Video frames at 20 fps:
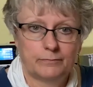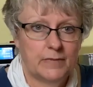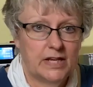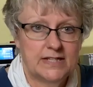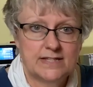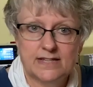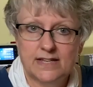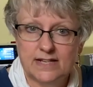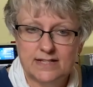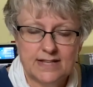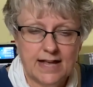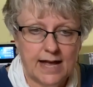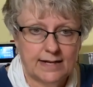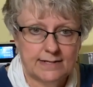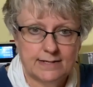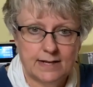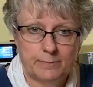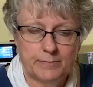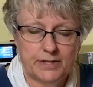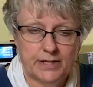Means the
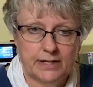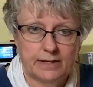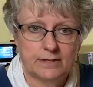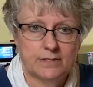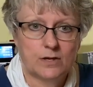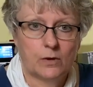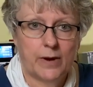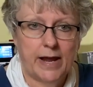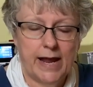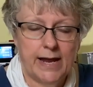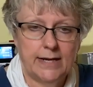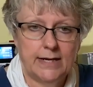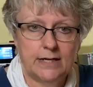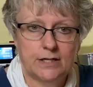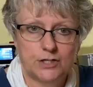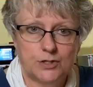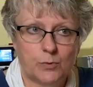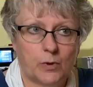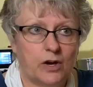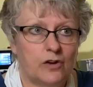exact same thing. So
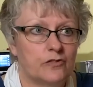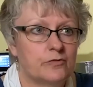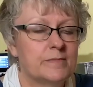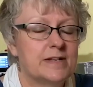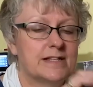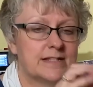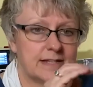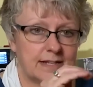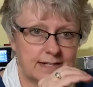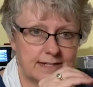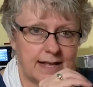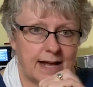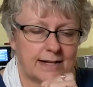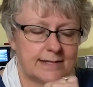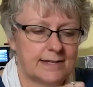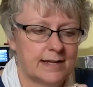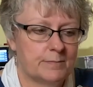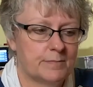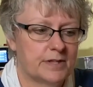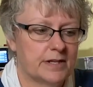80 and 12 means the
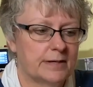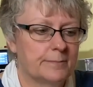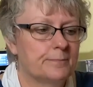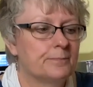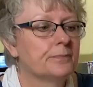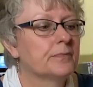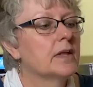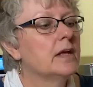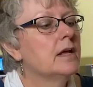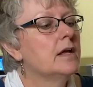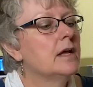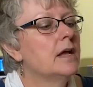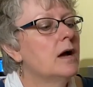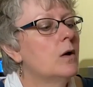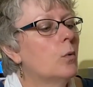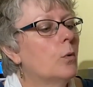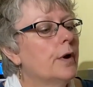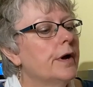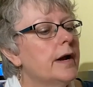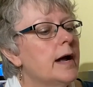exact same thing.
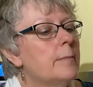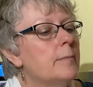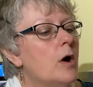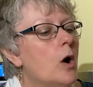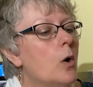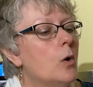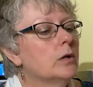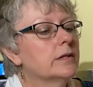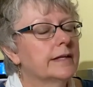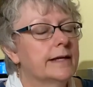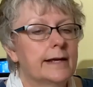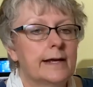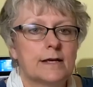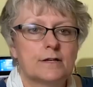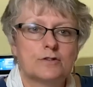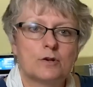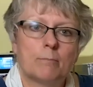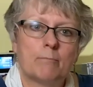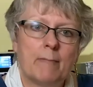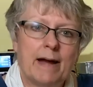What I'm holding
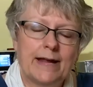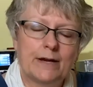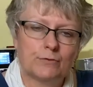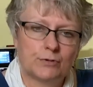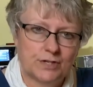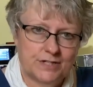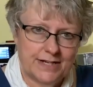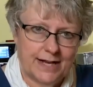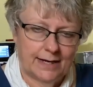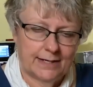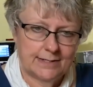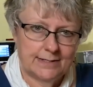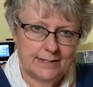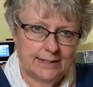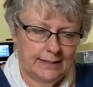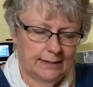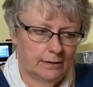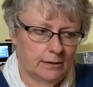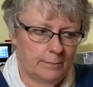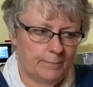is a
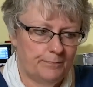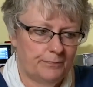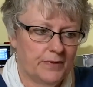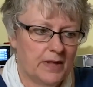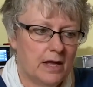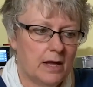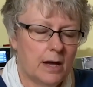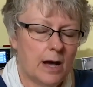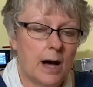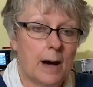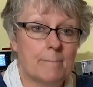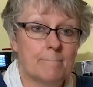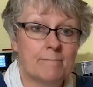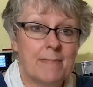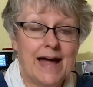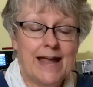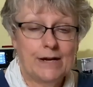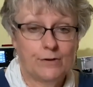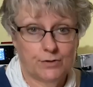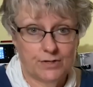Microtex needle. A
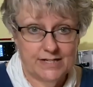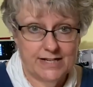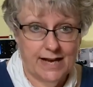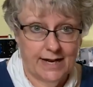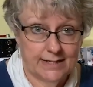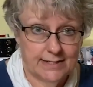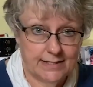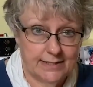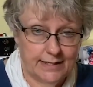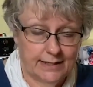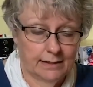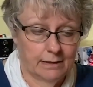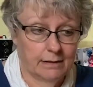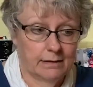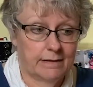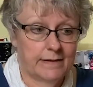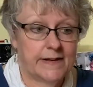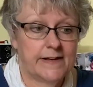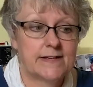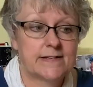Microtex
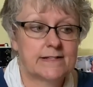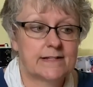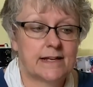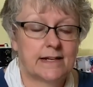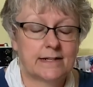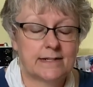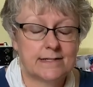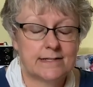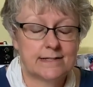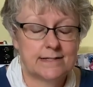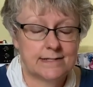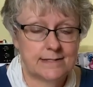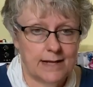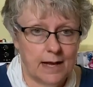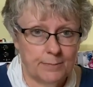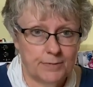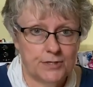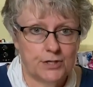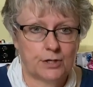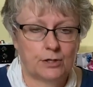needle is
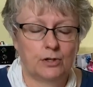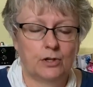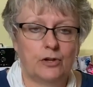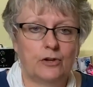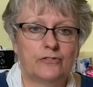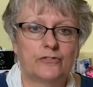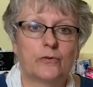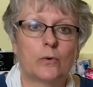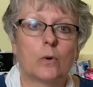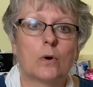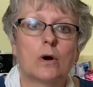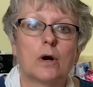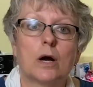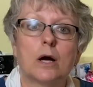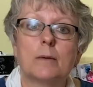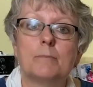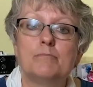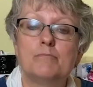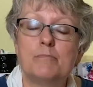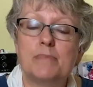exceptional
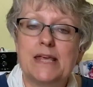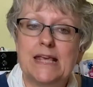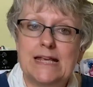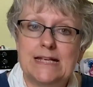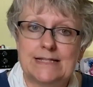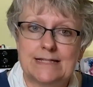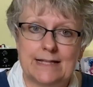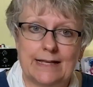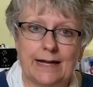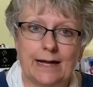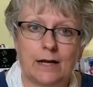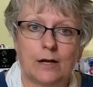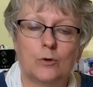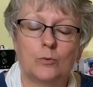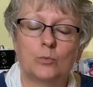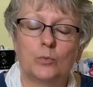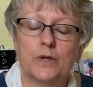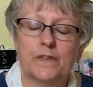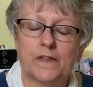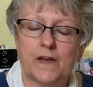for piecing
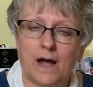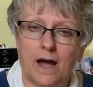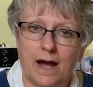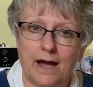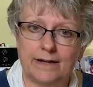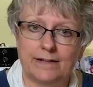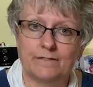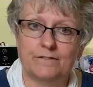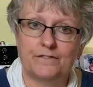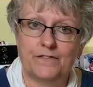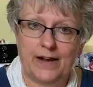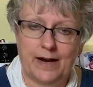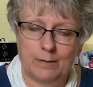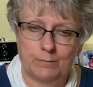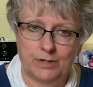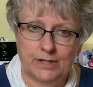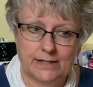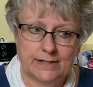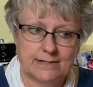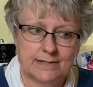with cotton
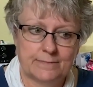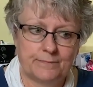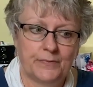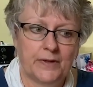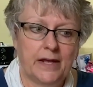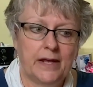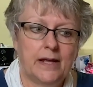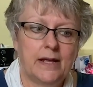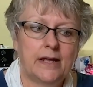fabrics.